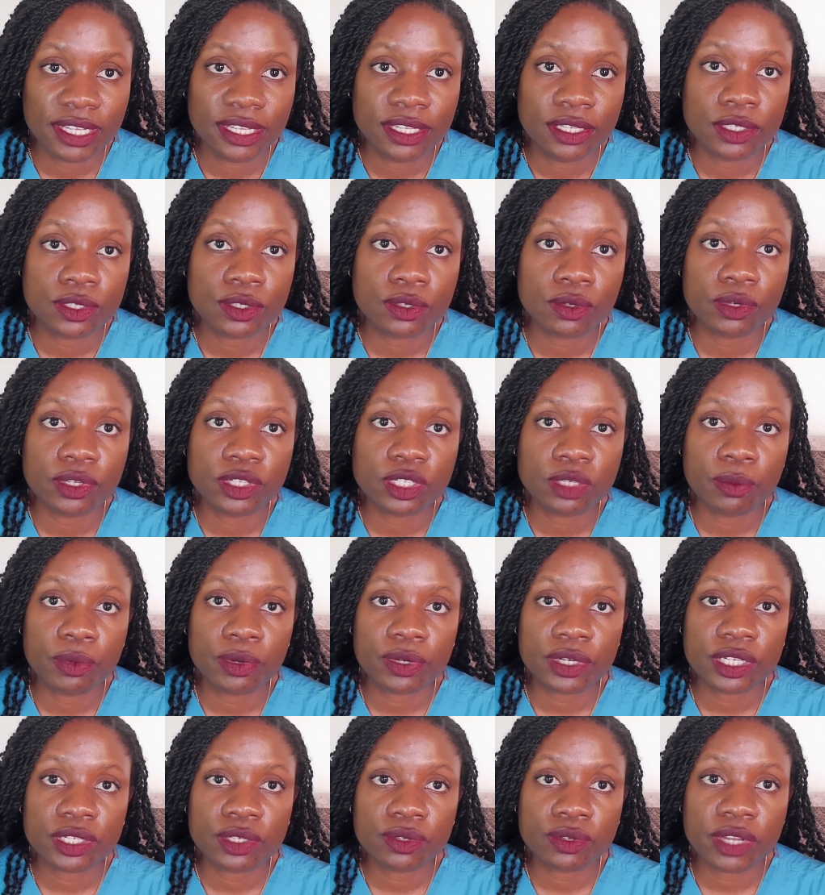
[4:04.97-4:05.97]
So it's
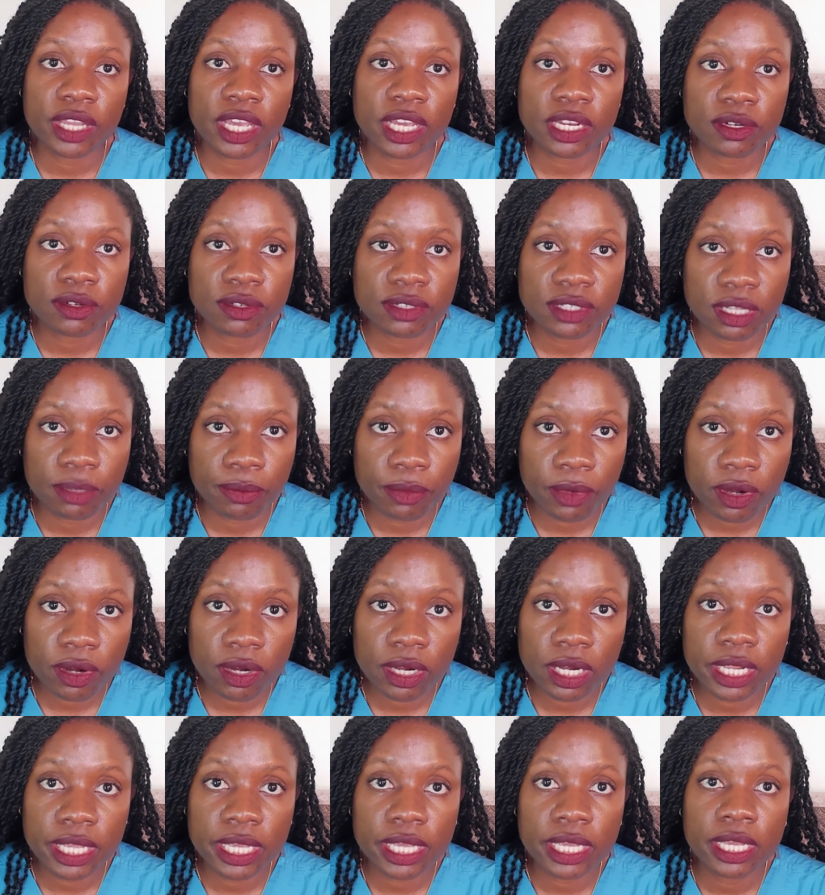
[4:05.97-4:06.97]
important to diagnose them
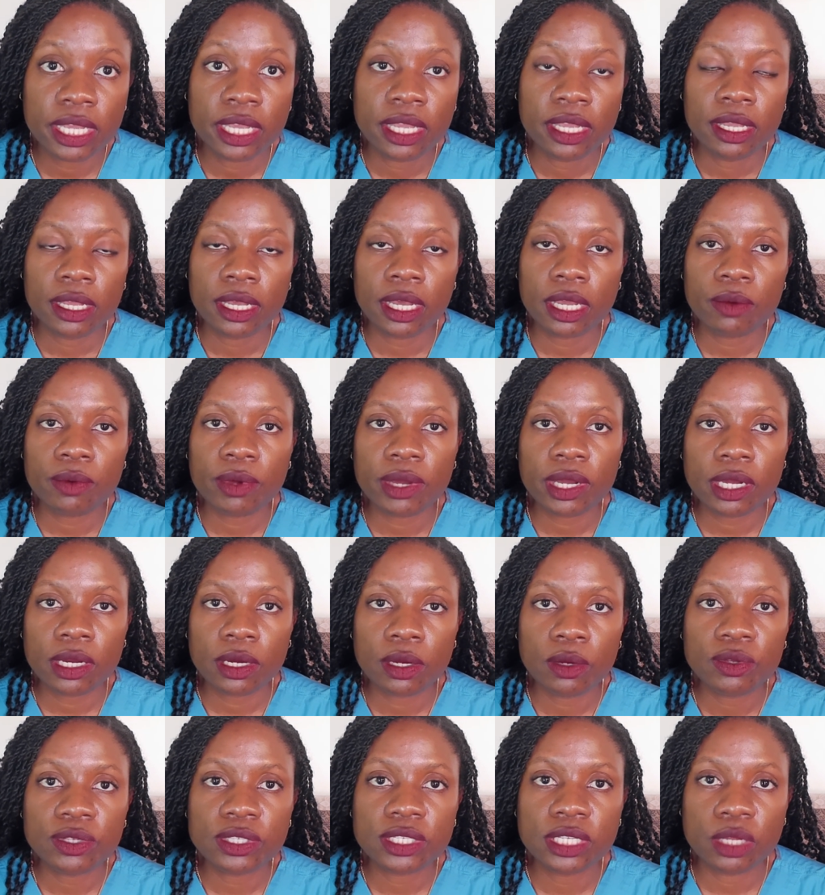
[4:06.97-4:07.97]
early and work
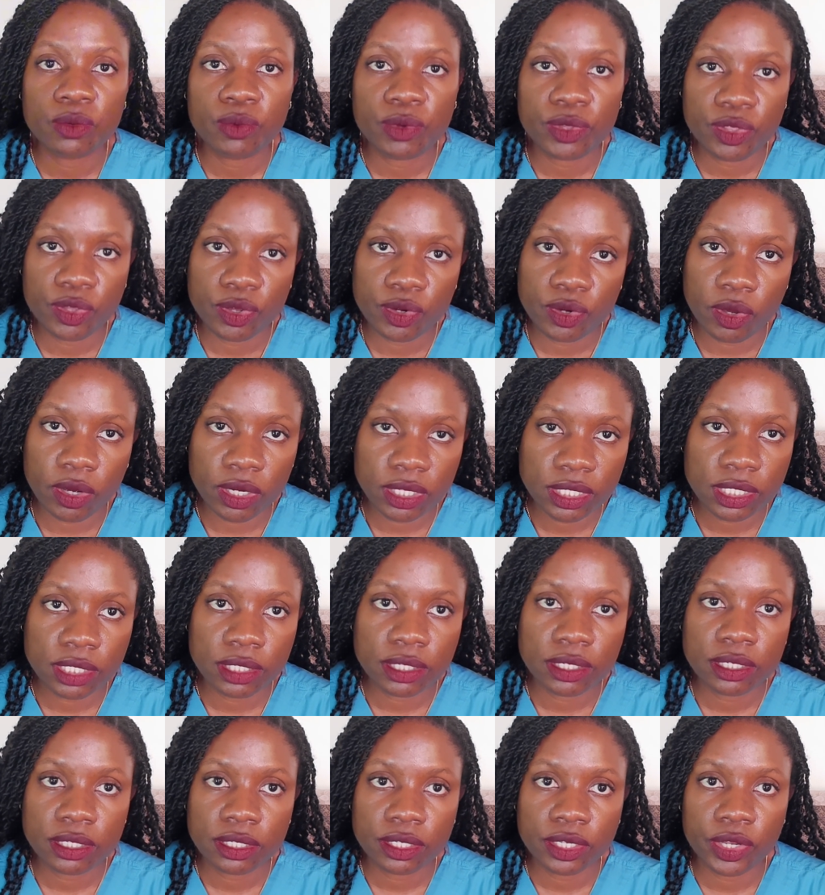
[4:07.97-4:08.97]
closely with your
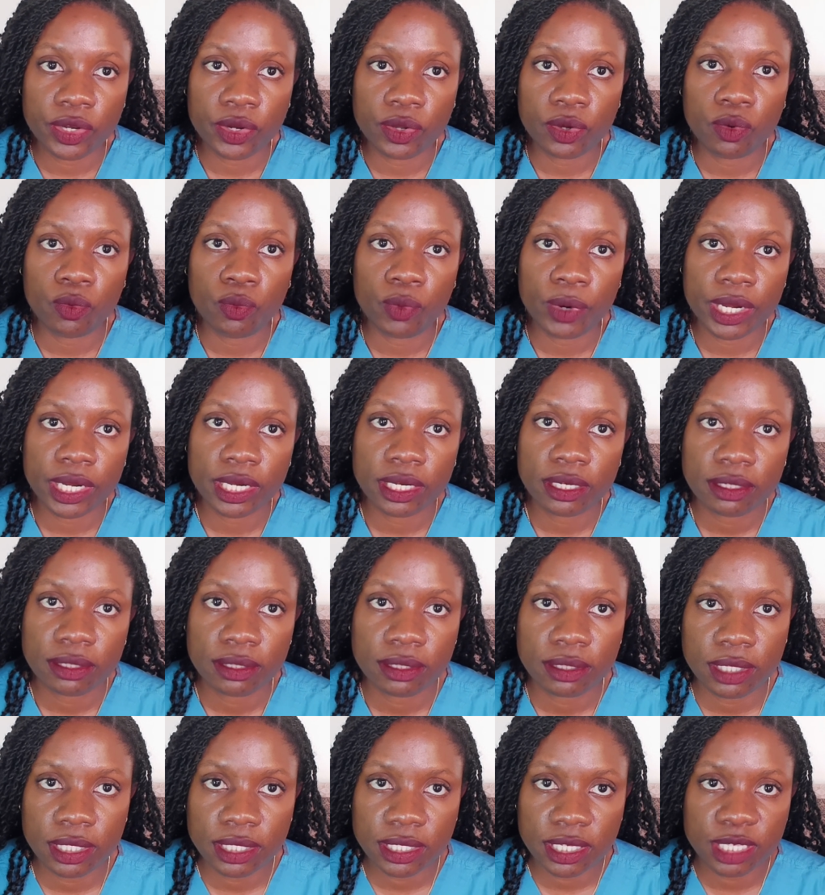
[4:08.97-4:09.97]
doctor, when
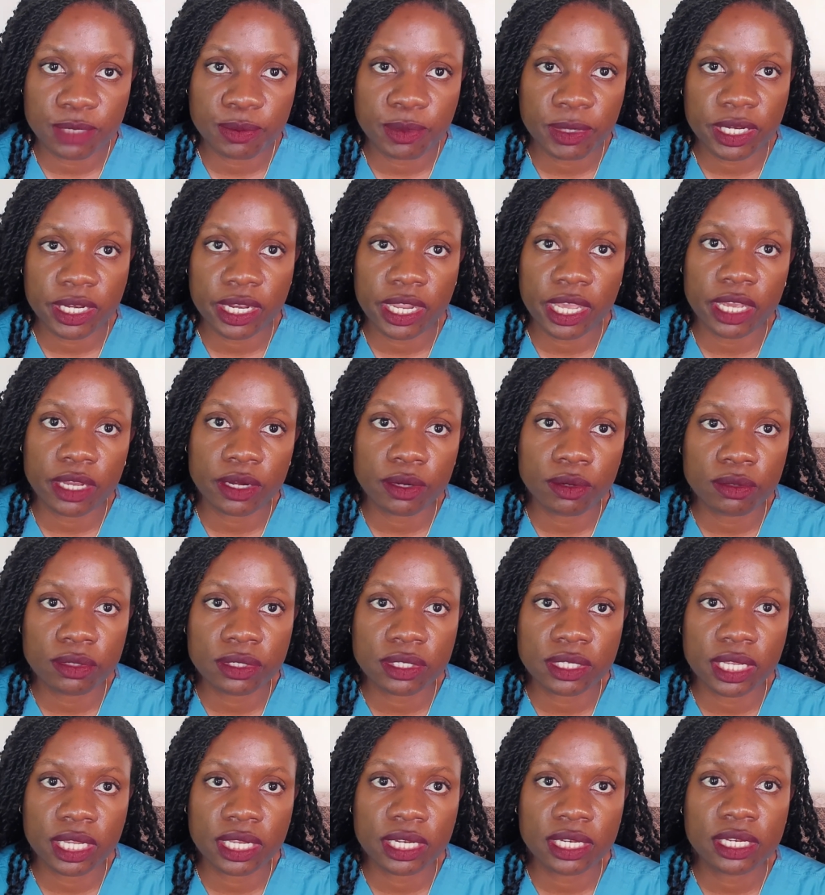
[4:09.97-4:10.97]
this has been diagnosed,
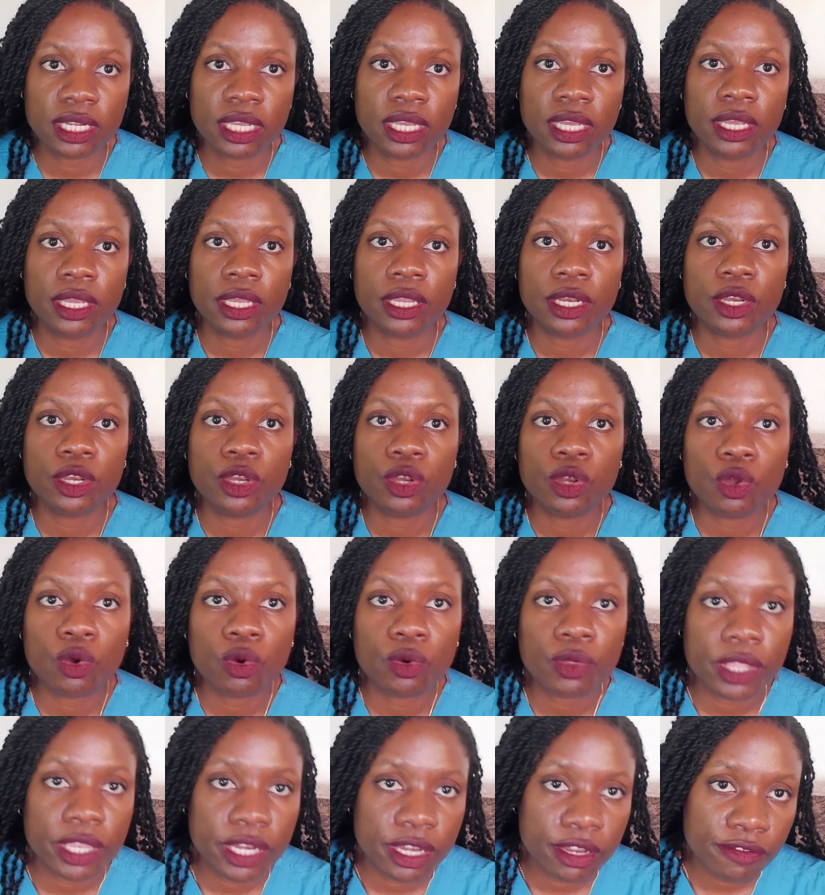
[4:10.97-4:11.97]
and know
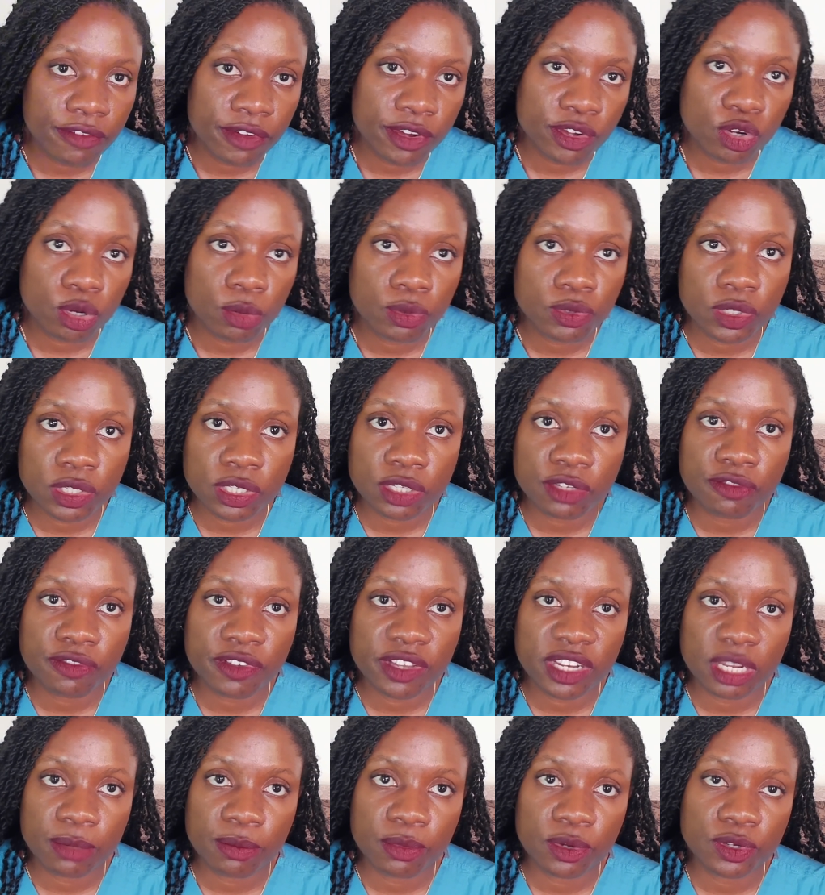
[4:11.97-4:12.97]
the different options
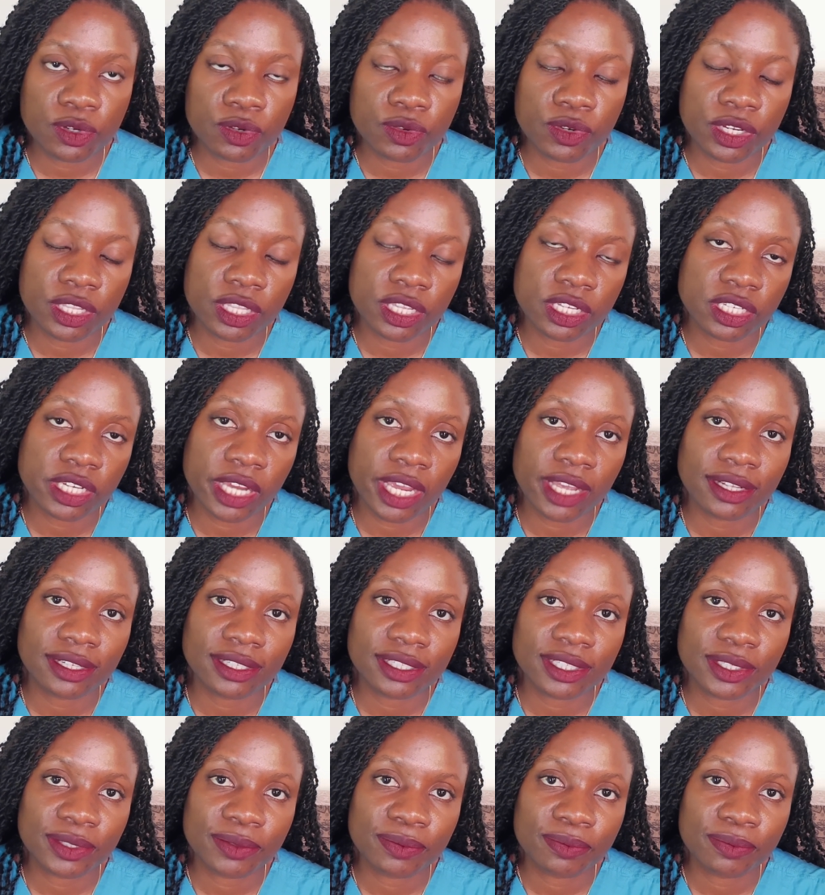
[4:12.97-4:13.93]
available to treat the child.